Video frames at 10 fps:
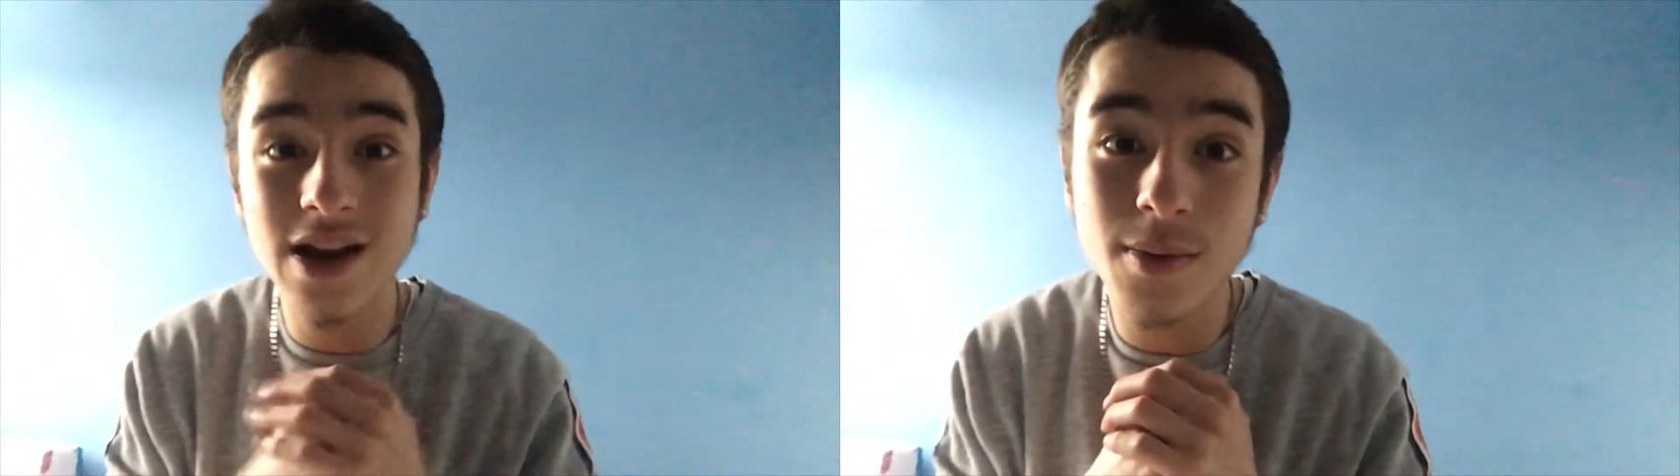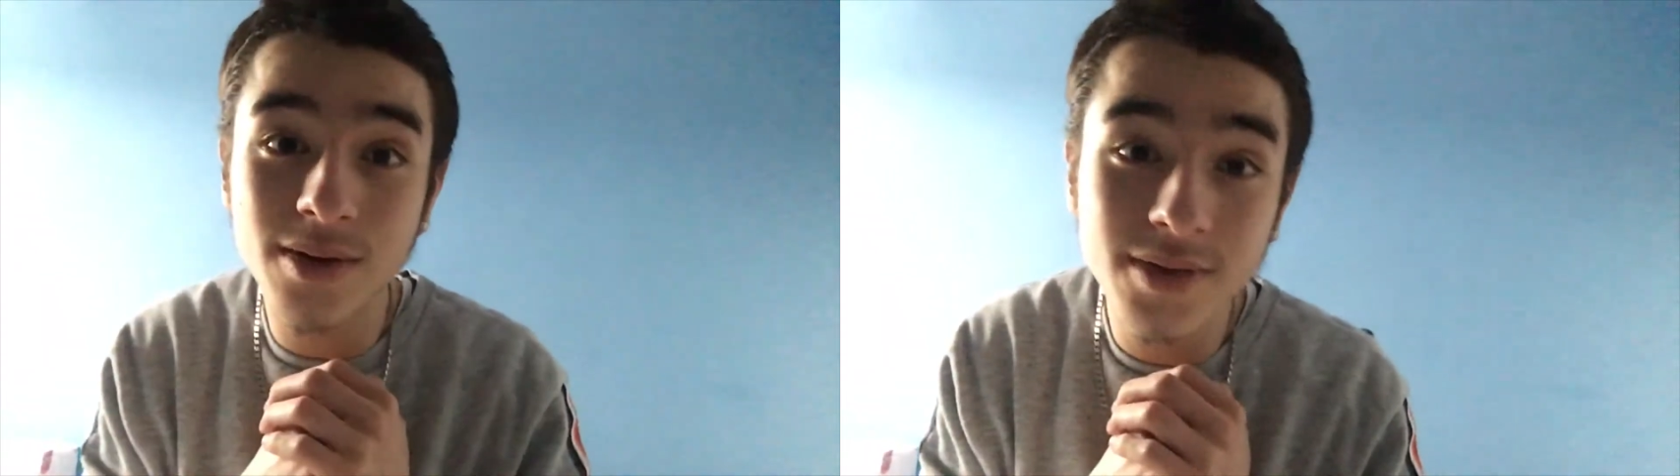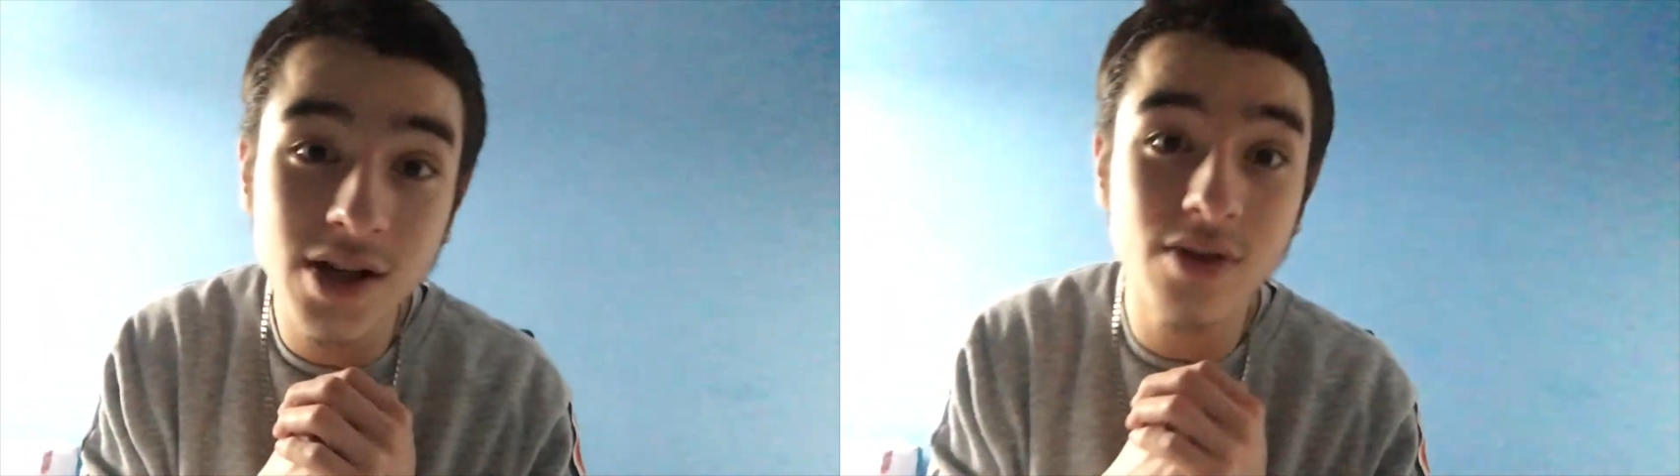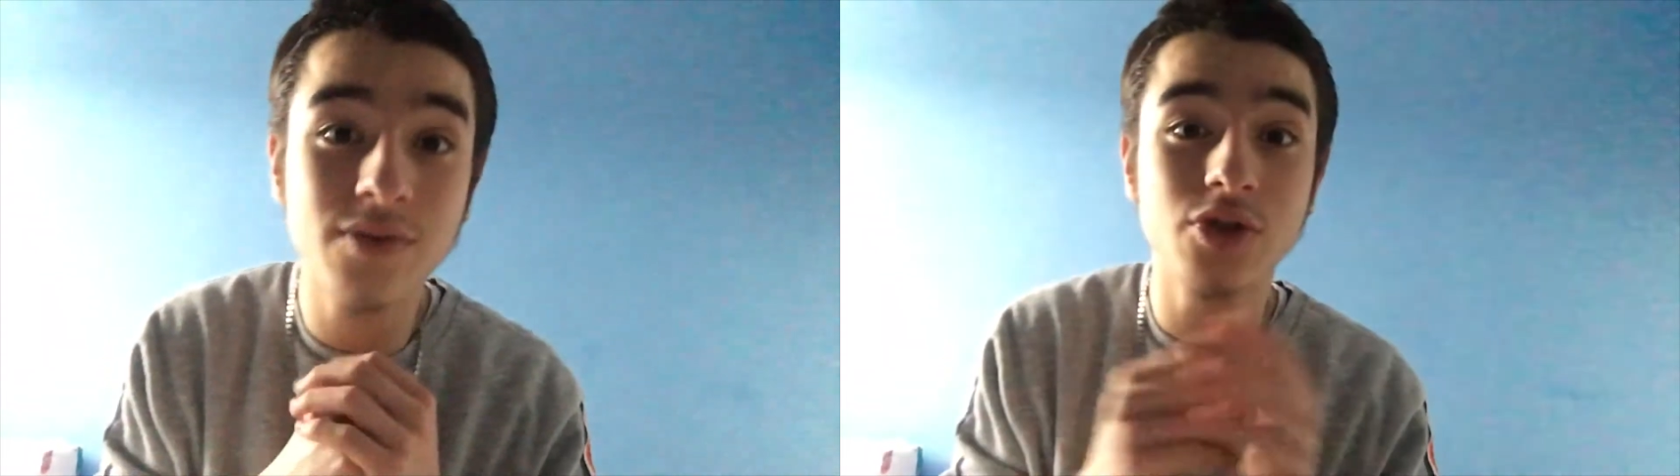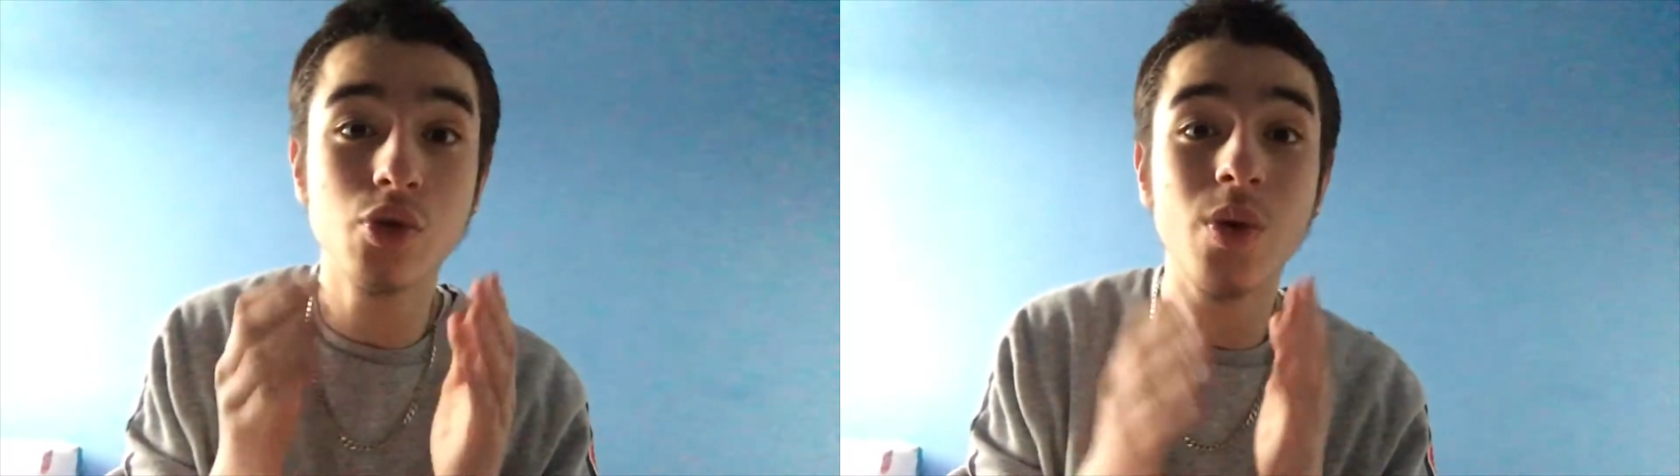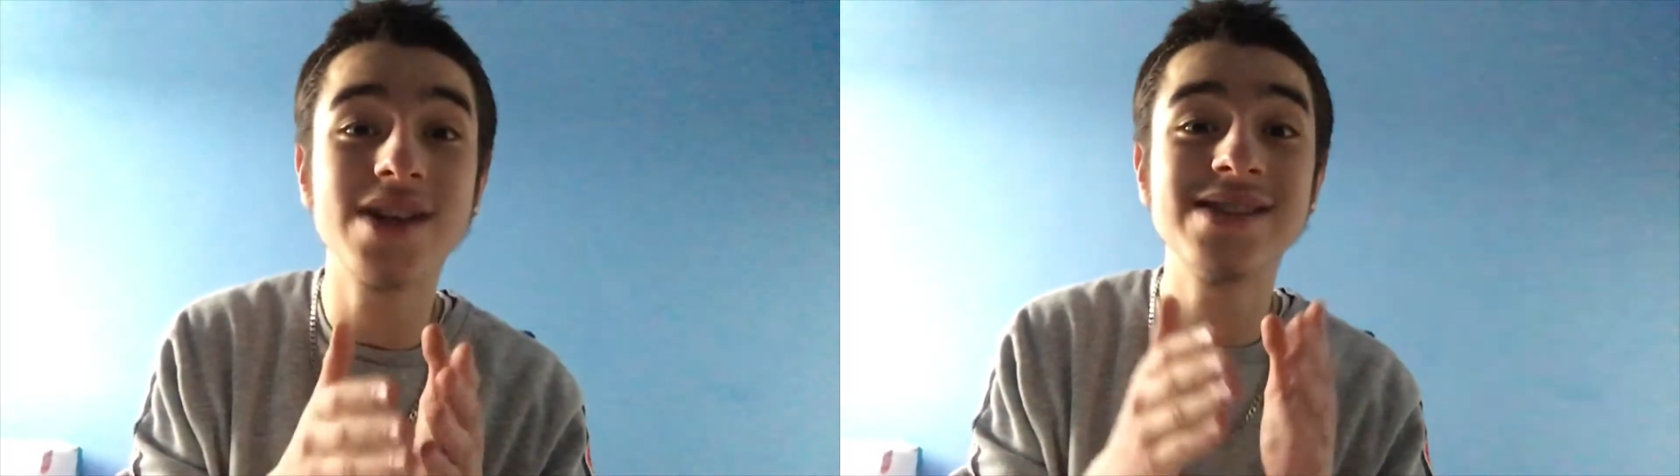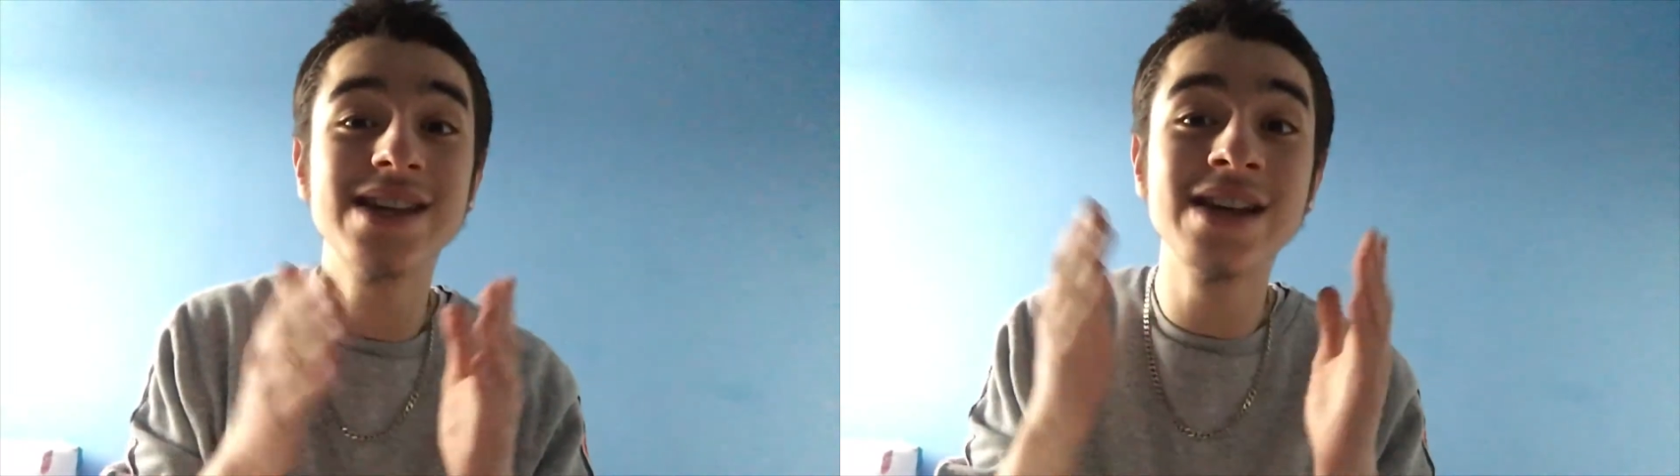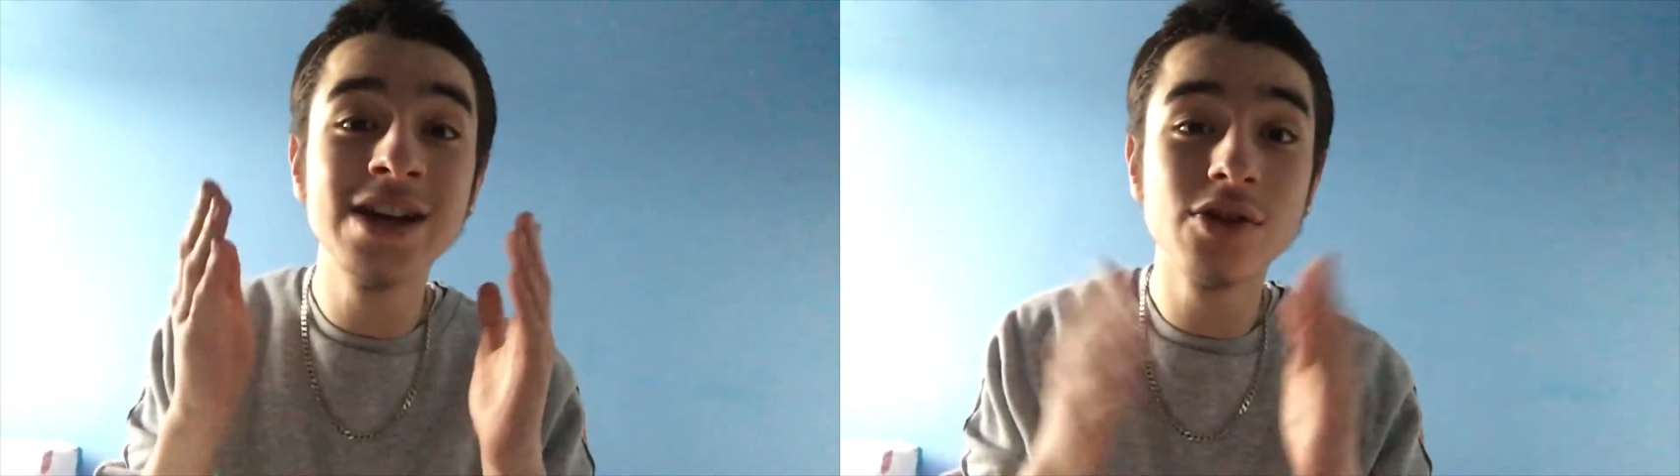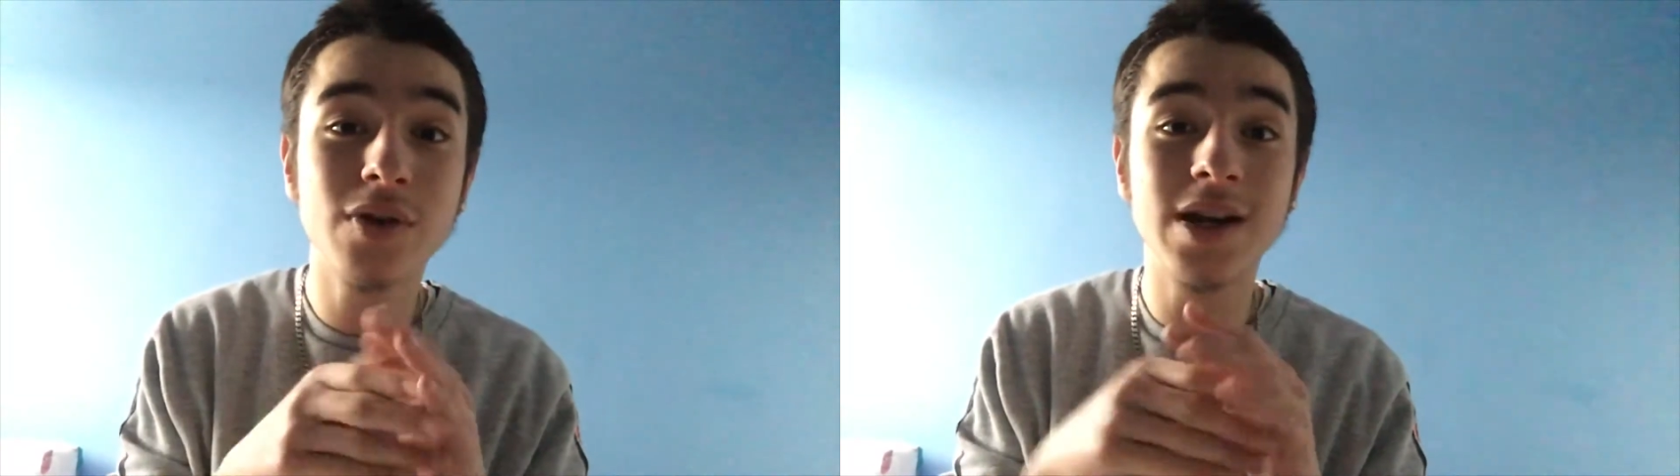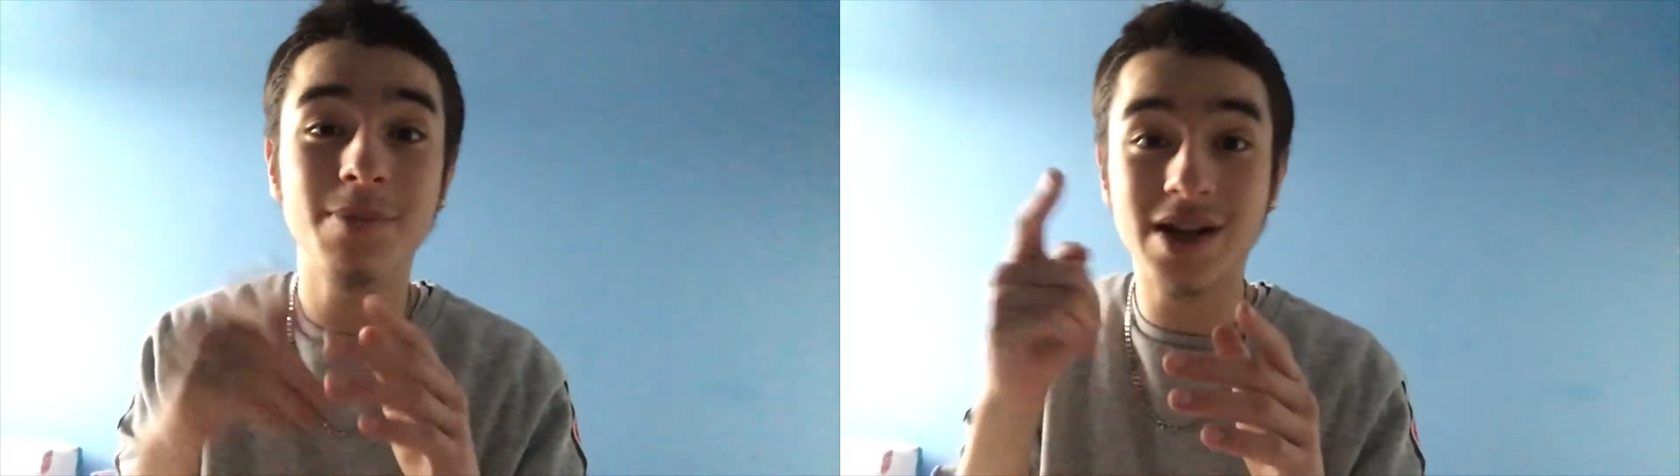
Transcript: any of my videos for 2020.